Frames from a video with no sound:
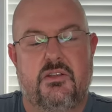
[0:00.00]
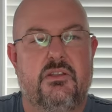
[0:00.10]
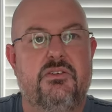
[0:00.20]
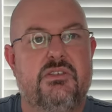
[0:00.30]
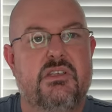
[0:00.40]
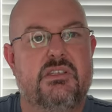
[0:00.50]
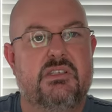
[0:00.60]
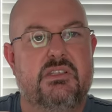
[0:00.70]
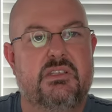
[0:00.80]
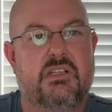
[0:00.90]
There's a
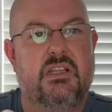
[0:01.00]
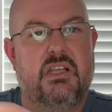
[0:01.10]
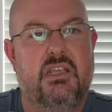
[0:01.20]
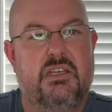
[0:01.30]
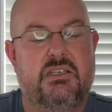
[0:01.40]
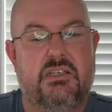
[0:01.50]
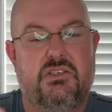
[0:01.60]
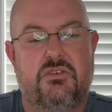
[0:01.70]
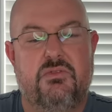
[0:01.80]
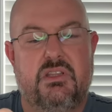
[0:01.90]
slight
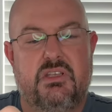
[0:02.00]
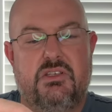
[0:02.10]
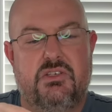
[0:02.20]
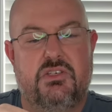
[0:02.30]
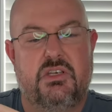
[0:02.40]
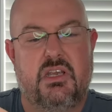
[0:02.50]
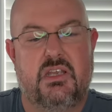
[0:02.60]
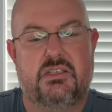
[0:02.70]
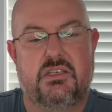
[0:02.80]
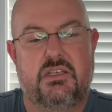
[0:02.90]
issue with this
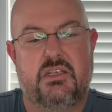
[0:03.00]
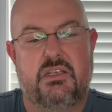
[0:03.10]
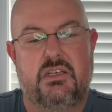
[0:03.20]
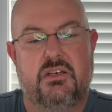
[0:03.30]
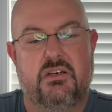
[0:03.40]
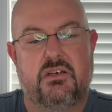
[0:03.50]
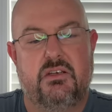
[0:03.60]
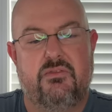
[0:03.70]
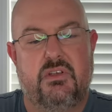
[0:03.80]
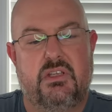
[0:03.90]
chassis here.
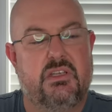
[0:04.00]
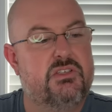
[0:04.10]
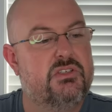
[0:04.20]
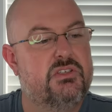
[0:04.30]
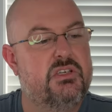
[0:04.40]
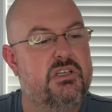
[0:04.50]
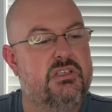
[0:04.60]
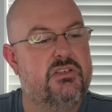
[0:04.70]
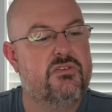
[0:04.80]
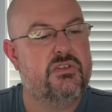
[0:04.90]
If it gets
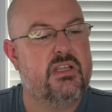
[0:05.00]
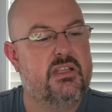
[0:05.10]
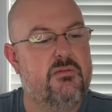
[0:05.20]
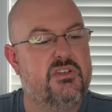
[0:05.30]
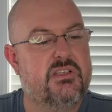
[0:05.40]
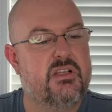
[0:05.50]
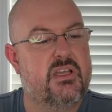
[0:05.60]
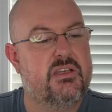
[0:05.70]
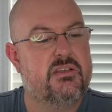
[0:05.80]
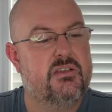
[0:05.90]
just so slightly
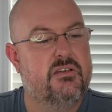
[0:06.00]
misaligned,